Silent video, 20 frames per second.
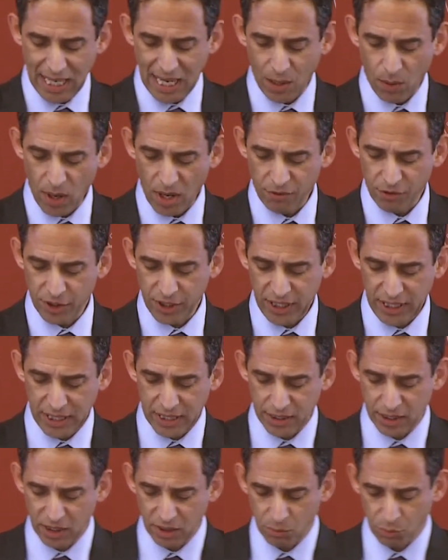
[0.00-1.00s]
However,
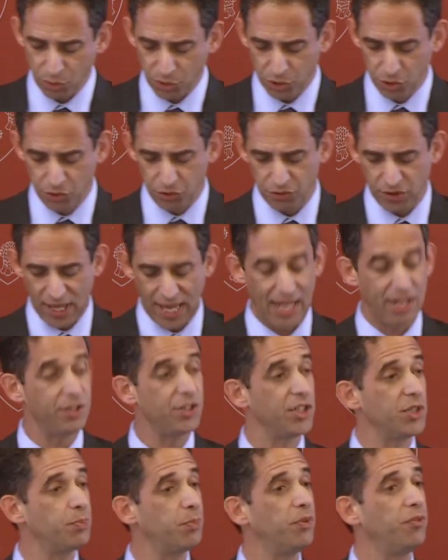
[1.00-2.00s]
Ian can prove
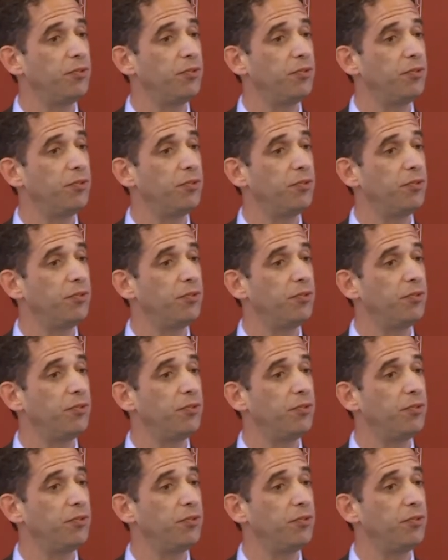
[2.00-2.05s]
that just